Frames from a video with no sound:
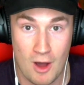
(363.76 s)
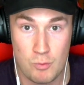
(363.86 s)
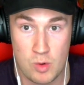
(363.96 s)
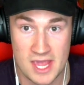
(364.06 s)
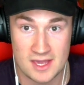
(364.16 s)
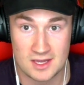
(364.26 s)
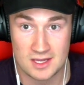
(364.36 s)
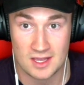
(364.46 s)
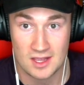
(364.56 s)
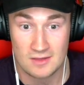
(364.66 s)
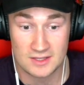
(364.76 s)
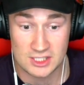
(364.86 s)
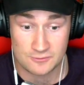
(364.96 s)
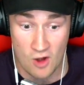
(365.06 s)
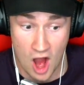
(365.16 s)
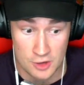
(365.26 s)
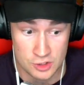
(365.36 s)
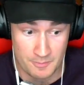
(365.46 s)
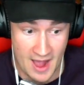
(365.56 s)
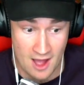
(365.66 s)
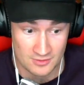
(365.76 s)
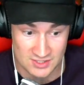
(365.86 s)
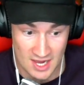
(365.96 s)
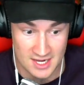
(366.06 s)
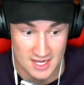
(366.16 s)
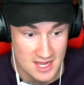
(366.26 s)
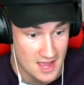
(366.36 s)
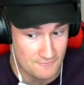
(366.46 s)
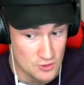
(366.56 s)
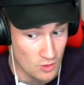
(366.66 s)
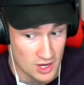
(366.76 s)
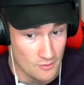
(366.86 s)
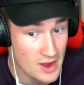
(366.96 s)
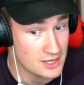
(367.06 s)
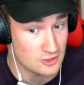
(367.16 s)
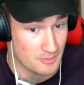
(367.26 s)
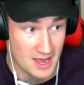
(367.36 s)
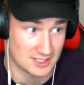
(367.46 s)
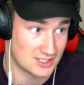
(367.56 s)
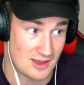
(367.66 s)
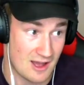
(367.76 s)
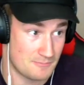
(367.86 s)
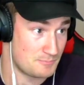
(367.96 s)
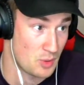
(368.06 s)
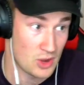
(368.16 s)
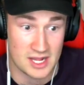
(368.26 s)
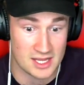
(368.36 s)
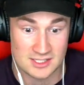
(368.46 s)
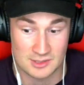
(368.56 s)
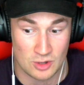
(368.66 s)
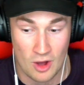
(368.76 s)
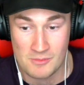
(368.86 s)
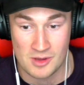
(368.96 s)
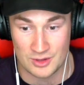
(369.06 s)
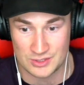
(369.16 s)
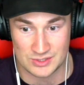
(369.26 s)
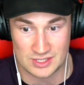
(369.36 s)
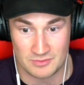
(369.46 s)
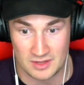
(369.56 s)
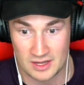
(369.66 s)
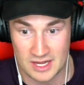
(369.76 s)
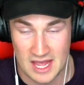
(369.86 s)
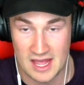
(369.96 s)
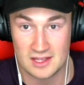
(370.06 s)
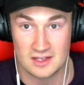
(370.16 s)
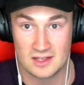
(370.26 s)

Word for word: a week. This is for a hundred pounds. Like, if you want to win, you better start putting in some combos or something, okay?